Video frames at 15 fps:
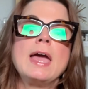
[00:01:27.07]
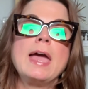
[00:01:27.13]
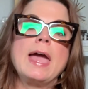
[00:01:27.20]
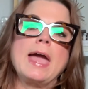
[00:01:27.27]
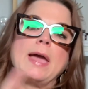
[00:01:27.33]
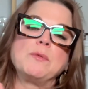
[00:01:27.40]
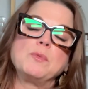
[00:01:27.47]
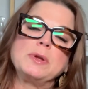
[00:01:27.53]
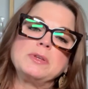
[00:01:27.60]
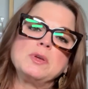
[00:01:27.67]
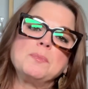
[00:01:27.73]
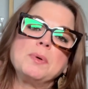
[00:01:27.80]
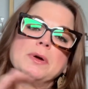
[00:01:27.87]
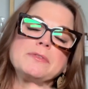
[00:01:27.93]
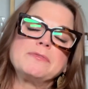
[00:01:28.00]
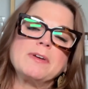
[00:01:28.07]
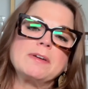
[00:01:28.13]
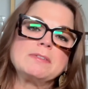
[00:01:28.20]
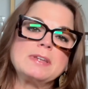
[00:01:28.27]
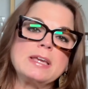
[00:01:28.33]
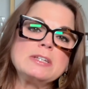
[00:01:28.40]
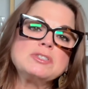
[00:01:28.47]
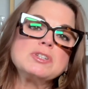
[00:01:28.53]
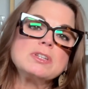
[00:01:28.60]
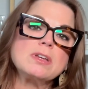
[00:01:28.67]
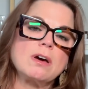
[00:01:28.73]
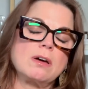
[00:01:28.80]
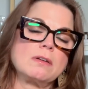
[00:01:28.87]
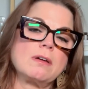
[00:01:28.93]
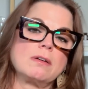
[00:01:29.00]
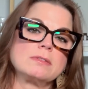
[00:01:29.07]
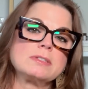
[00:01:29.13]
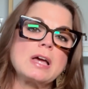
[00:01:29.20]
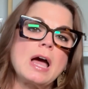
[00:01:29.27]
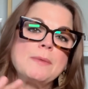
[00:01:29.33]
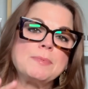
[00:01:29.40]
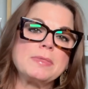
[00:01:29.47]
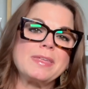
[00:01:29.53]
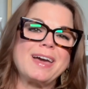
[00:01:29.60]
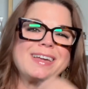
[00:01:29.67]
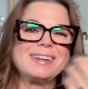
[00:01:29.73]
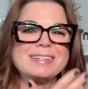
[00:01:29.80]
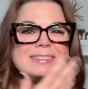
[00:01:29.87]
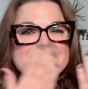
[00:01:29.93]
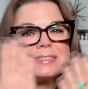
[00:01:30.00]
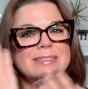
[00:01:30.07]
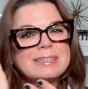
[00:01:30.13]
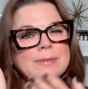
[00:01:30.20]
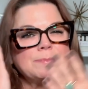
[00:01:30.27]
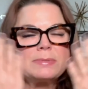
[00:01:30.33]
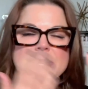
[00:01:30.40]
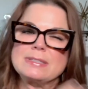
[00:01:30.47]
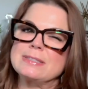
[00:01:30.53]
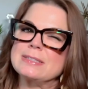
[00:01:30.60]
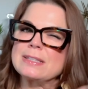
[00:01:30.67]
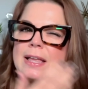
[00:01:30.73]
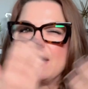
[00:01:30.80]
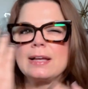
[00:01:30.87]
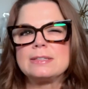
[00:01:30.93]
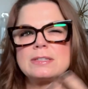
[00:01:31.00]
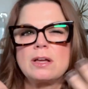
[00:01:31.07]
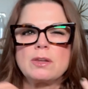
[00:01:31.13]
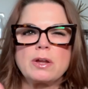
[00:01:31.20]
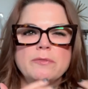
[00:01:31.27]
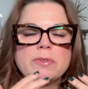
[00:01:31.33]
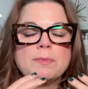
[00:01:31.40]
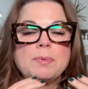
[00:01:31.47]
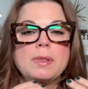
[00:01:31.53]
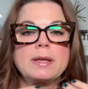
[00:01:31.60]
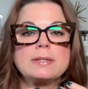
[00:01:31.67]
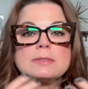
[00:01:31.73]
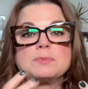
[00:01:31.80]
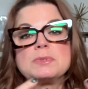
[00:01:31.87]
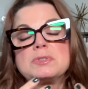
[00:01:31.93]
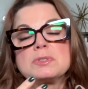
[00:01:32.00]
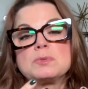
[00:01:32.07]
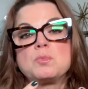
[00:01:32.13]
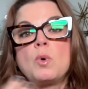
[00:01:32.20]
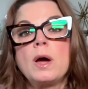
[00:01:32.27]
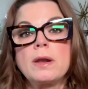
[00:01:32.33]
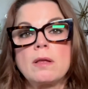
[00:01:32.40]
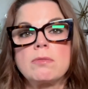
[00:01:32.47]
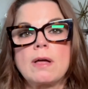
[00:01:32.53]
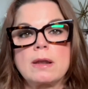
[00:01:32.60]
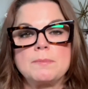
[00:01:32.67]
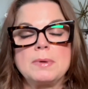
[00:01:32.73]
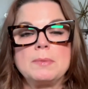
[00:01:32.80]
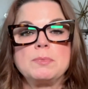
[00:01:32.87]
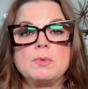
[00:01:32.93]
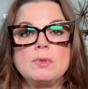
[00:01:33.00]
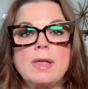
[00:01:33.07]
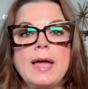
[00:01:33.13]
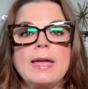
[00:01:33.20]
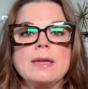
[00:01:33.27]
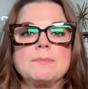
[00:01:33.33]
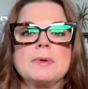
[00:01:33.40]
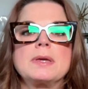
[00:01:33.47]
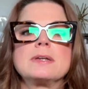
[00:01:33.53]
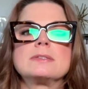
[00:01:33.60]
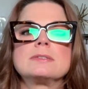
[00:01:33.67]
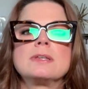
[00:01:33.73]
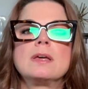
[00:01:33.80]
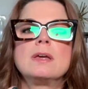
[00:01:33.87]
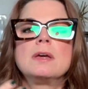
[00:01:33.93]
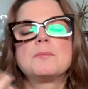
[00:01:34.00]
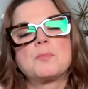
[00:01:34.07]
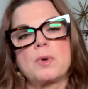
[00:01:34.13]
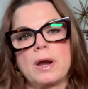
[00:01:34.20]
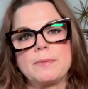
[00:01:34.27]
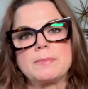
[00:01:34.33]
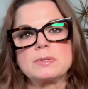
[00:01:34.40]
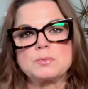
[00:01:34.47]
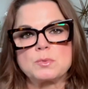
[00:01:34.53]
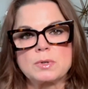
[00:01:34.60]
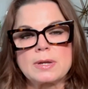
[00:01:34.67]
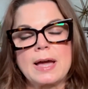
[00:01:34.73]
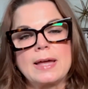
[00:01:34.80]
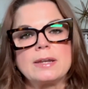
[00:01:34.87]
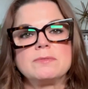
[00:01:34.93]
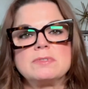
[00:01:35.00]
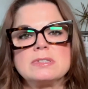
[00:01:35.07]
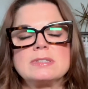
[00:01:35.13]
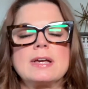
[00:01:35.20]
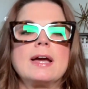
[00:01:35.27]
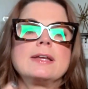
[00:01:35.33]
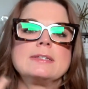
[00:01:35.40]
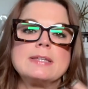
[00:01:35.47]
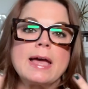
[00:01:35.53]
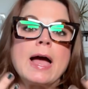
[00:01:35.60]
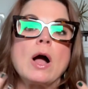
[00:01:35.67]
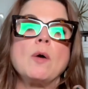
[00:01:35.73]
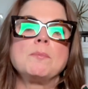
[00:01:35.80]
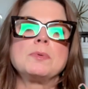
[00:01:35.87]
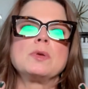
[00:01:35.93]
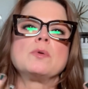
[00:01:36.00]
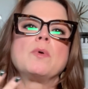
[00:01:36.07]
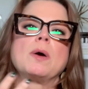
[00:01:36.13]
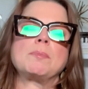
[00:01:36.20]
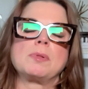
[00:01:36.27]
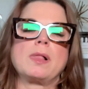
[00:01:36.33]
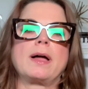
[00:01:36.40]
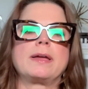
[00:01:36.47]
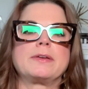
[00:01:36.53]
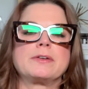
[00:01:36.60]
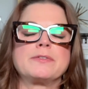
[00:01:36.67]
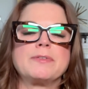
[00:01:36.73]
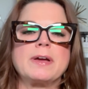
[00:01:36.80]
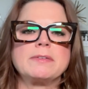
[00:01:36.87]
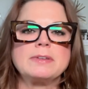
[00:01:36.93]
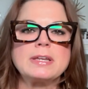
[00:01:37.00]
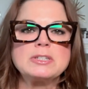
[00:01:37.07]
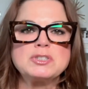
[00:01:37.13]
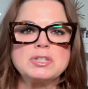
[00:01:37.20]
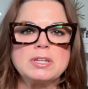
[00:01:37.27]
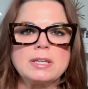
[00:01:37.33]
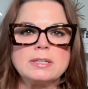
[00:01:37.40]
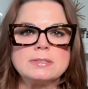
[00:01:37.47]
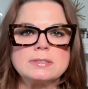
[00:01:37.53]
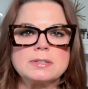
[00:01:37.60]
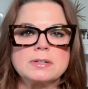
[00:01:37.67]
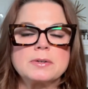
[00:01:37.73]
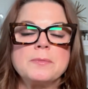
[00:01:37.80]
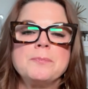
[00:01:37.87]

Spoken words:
And when you put foundation on top of that, it slips, it slides all over the place, which is what a lot of people like because primers were kind of designed to help you apply your foundation easier.